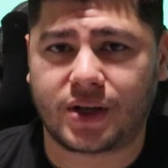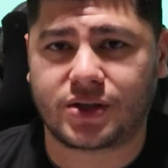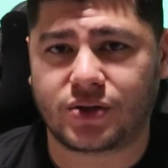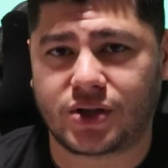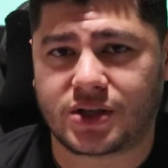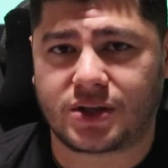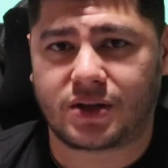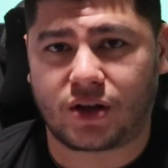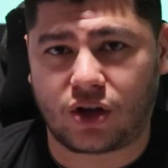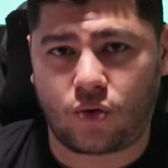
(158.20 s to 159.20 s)
into just
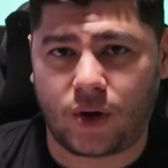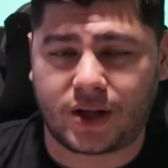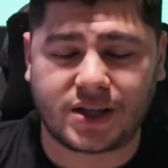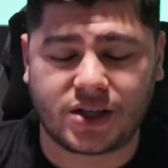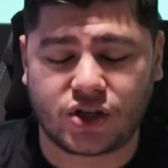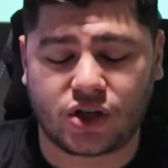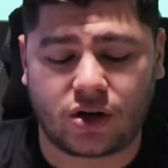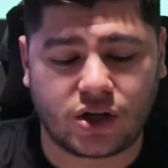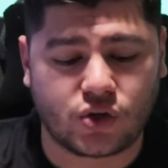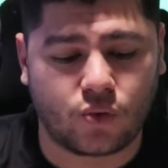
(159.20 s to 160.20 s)
quickly touching
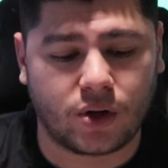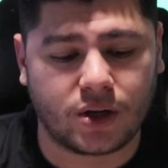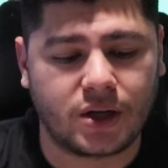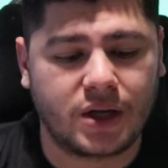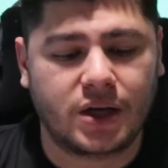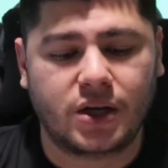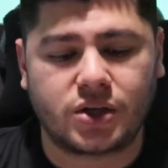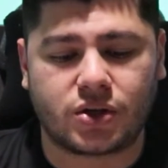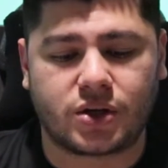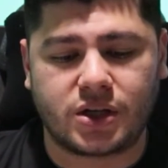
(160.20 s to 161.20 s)
on each one.
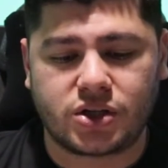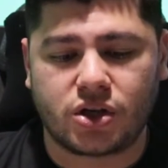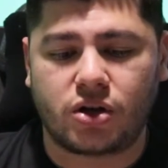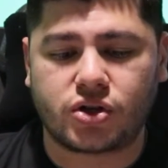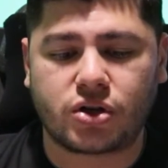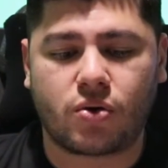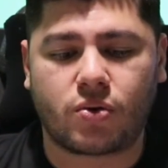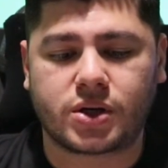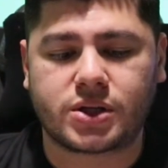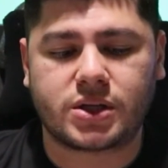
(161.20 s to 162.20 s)
So kinesiology
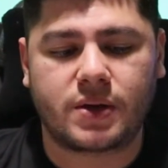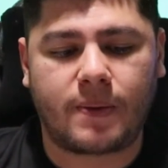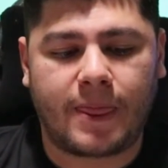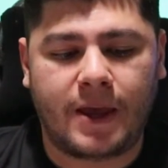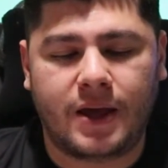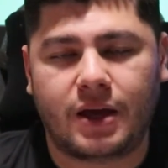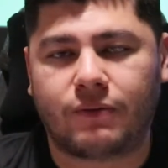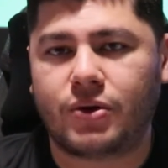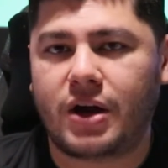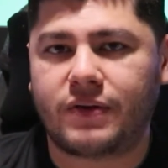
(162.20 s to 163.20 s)
course, if
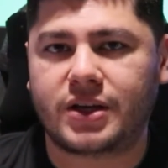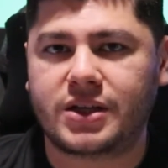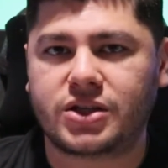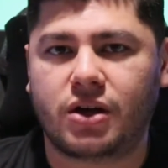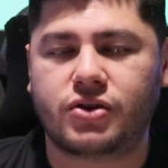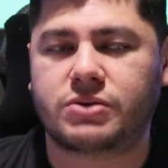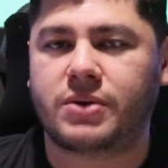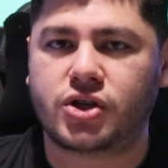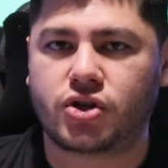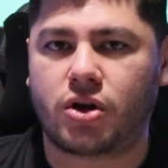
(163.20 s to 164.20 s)
you have a kinesiology
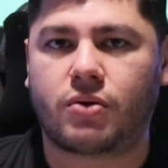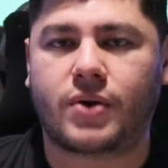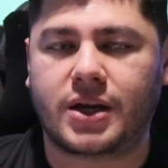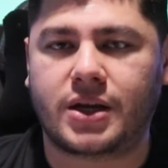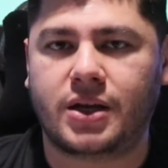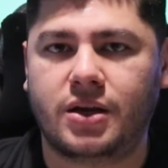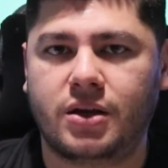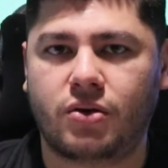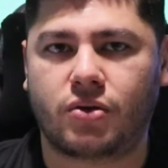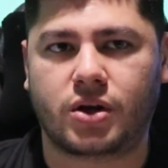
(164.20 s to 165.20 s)
major already
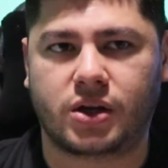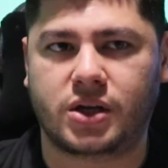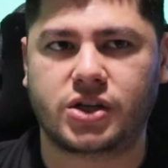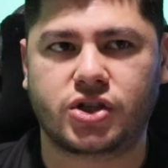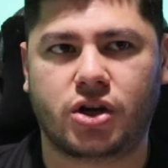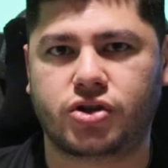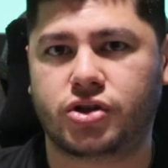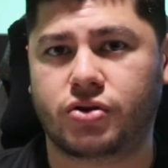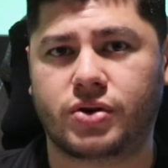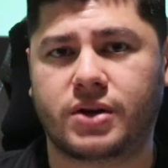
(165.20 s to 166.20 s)
or a kinesiology
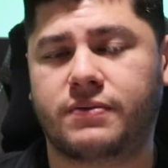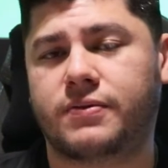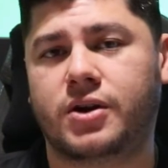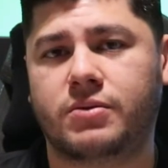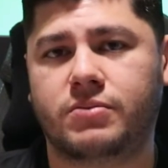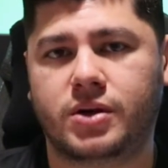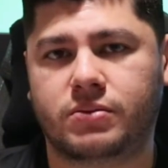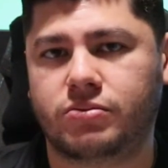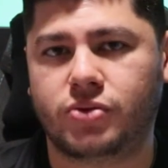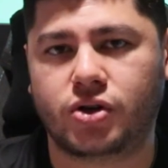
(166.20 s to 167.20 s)
degree from
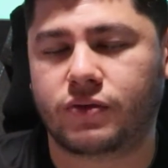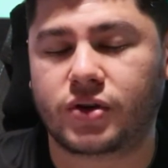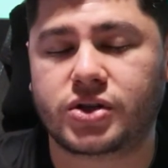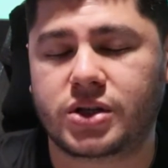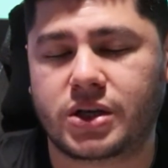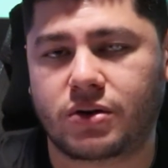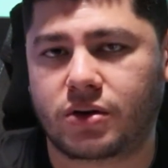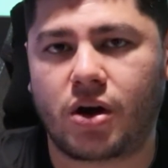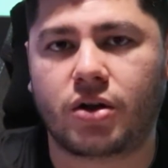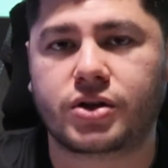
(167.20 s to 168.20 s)
university or
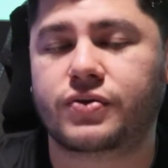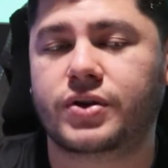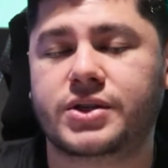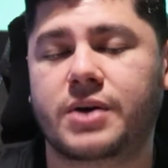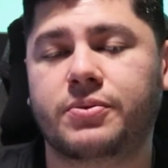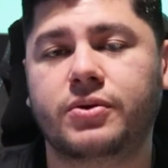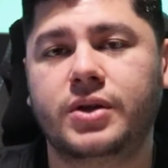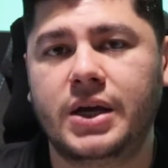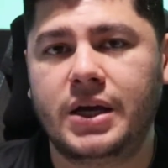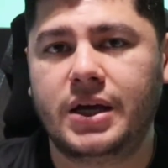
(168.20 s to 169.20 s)
college, for example,
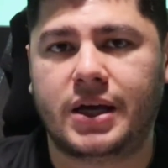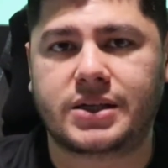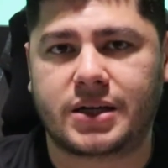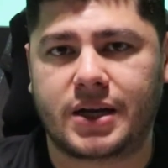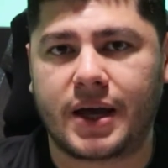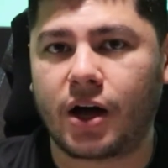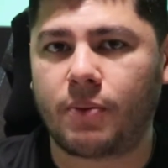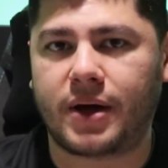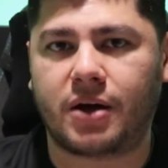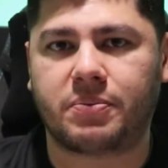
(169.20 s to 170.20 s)
it's going to
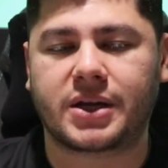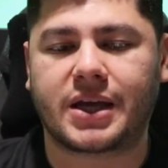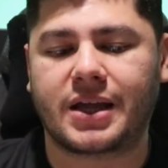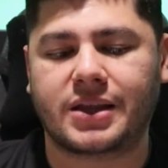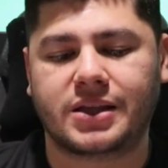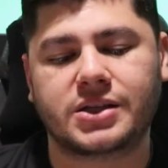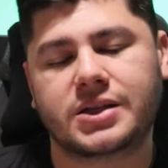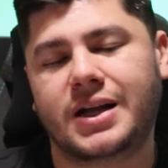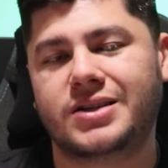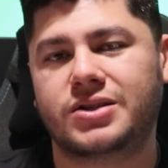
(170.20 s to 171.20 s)
help out. But again, these
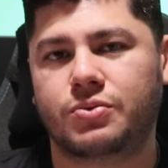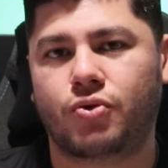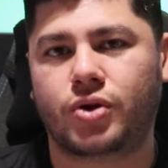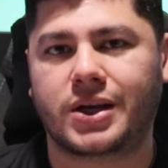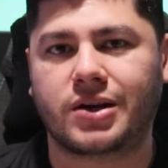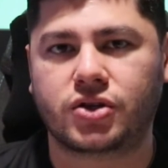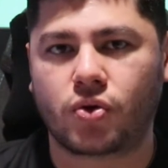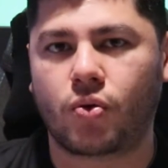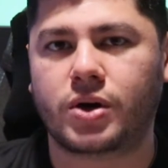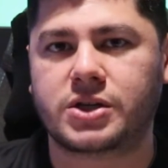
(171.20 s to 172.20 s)
classes are more geared
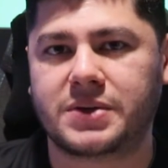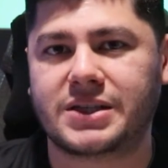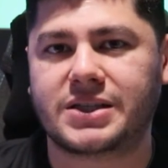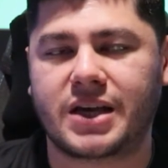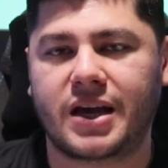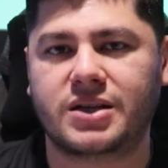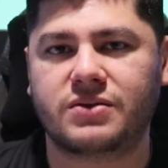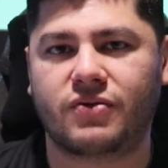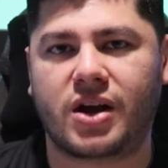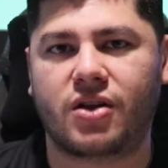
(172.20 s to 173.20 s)
towards
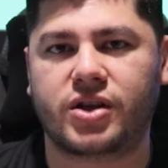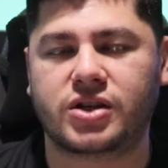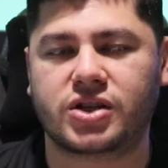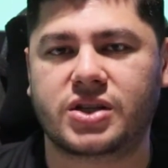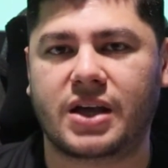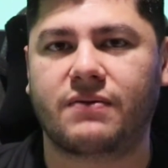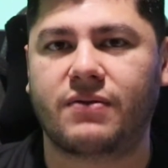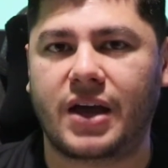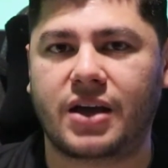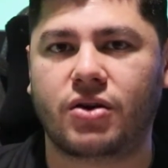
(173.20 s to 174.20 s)
PTAs rather than just a
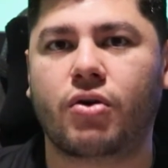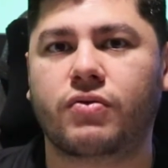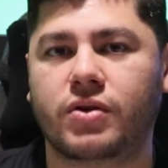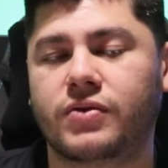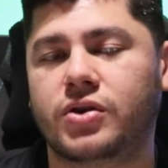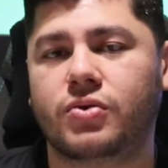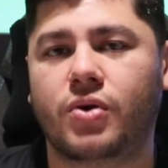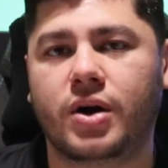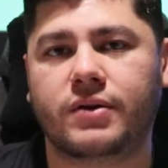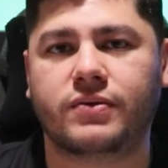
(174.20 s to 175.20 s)
vague overview
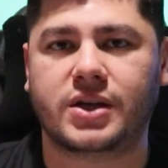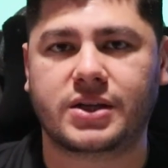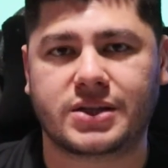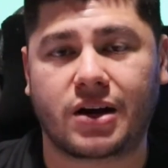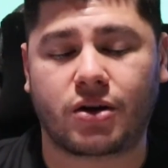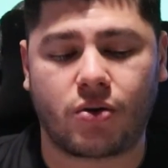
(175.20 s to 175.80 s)
of the entire